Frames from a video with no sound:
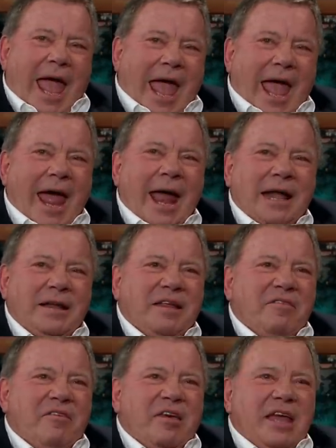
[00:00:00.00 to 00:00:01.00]
Yeah.
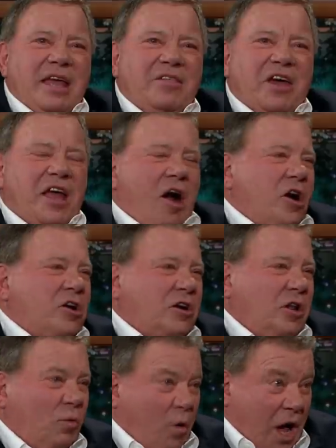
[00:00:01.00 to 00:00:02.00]
And the
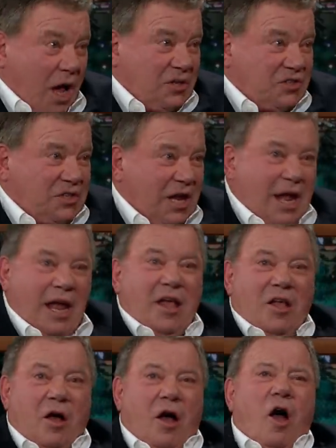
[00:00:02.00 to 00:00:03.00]
article was. Yeah.
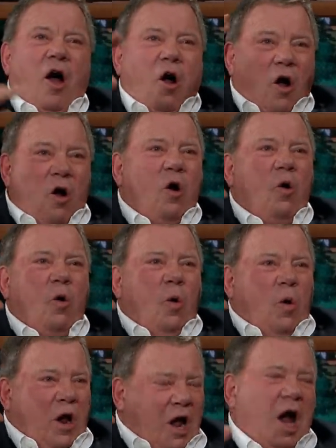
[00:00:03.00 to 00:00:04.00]

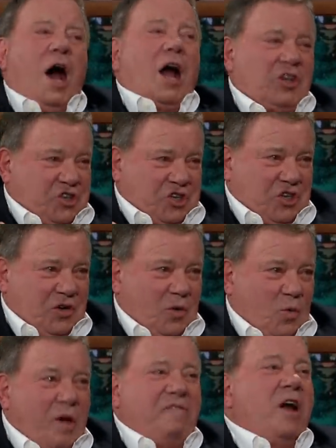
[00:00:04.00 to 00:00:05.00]
Oh gosh.
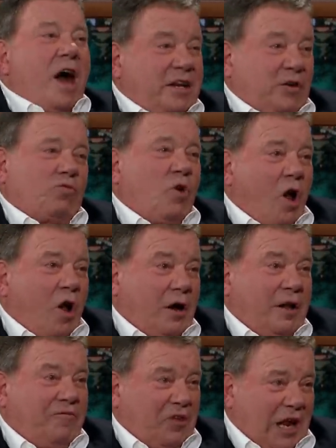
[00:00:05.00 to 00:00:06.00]
We've got it
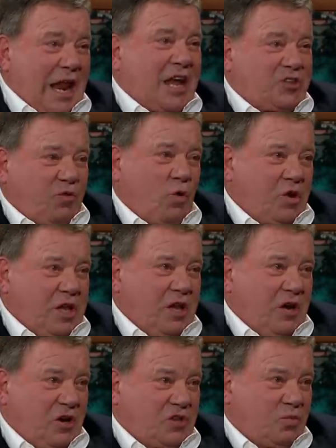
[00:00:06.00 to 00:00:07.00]
wrong for the last 40
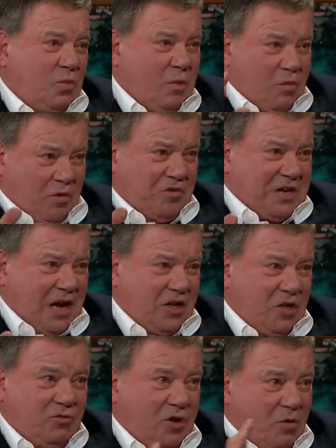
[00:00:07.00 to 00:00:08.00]
years when we were
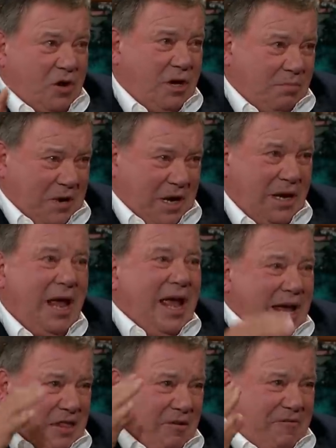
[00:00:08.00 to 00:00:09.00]
telling you don't eat meat
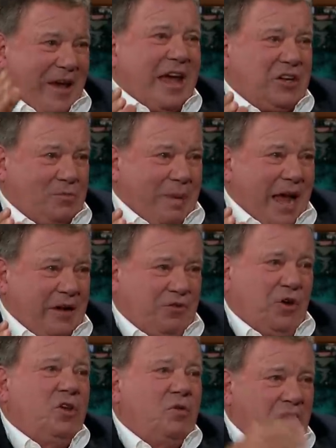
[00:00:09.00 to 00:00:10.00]
and the fat is bad
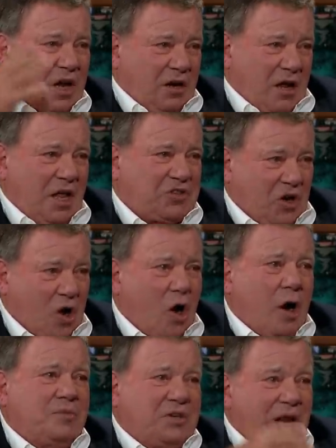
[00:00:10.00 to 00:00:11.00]
for you and eat lots of
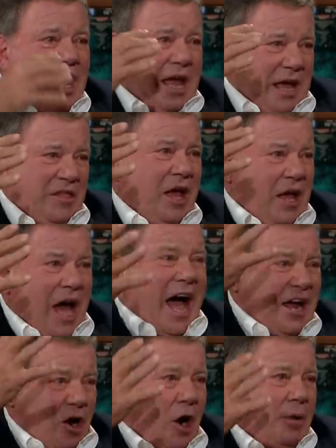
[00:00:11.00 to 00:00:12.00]
carbs and, and a
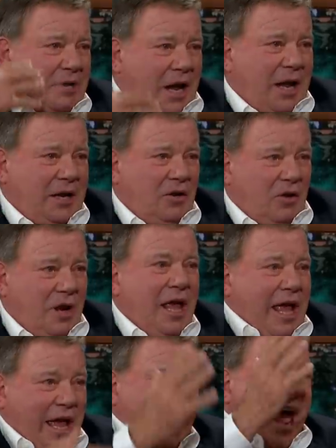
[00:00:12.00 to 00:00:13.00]
high carb diet and, lot,
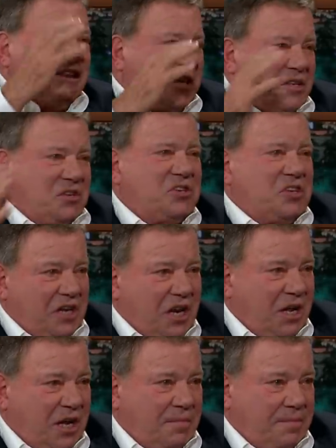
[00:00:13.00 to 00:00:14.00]
and Atkins is an
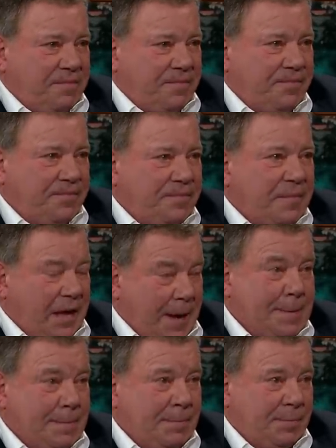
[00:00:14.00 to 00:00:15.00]
idiot.
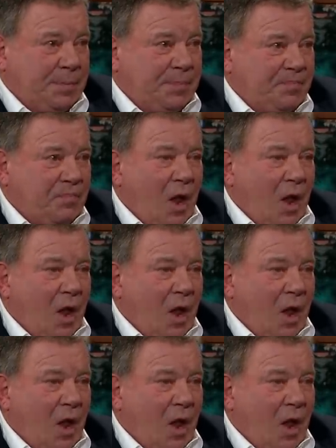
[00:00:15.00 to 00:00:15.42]
Eh? Uh.